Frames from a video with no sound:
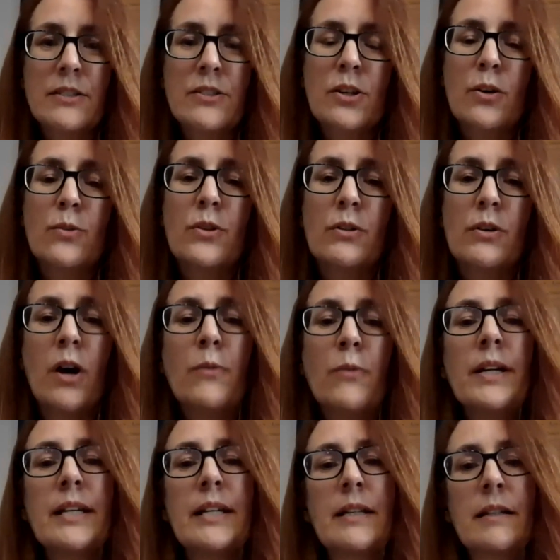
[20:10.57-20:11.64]
So they're
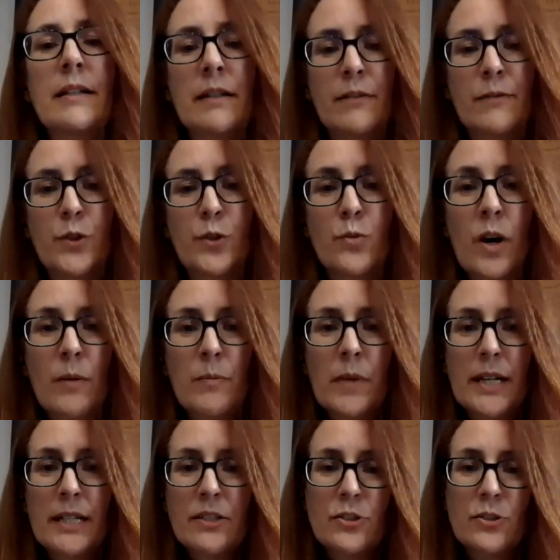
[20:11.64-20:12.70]
already, if you want
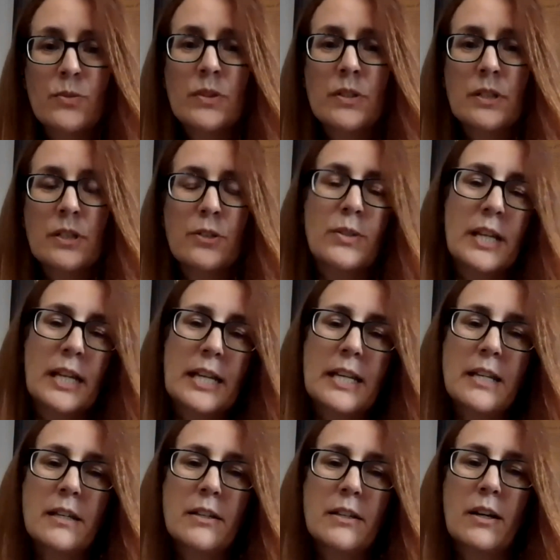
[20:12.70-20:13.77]
my student to
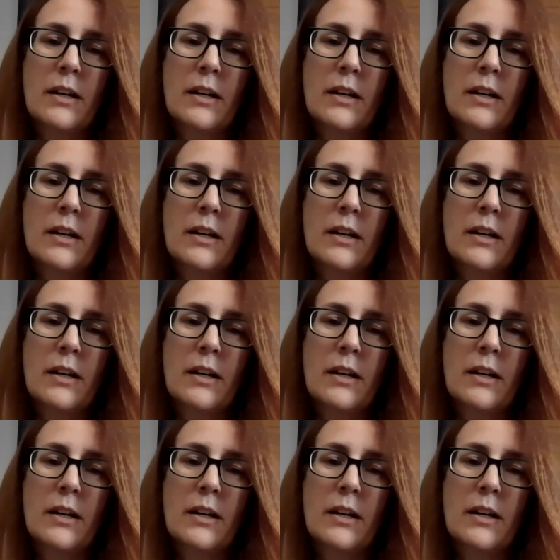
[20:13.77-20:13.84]
take